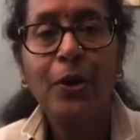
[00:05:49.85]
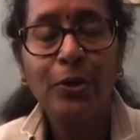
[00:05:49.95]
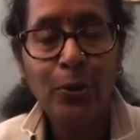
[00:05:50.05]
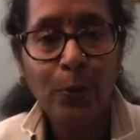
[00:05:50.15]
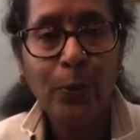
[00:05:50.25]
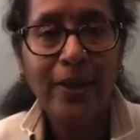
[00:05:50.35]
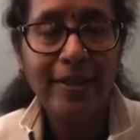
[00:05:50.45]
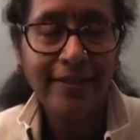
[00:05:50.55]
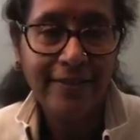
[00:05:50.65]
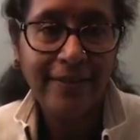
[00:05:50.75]
know
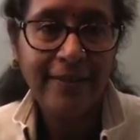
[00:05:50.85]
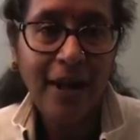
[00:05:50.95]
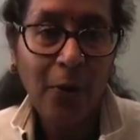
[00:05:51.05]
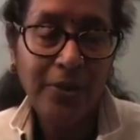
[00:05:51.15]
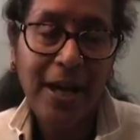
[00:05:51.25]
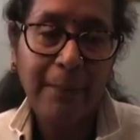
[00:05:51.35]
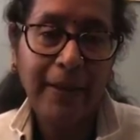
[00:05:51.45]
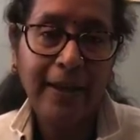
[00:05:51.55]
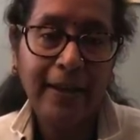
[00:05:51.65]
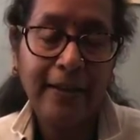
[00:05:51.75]
and learn how
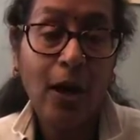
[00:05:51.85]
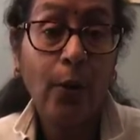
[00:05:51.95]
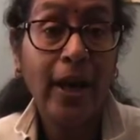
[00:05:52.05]
tapping and how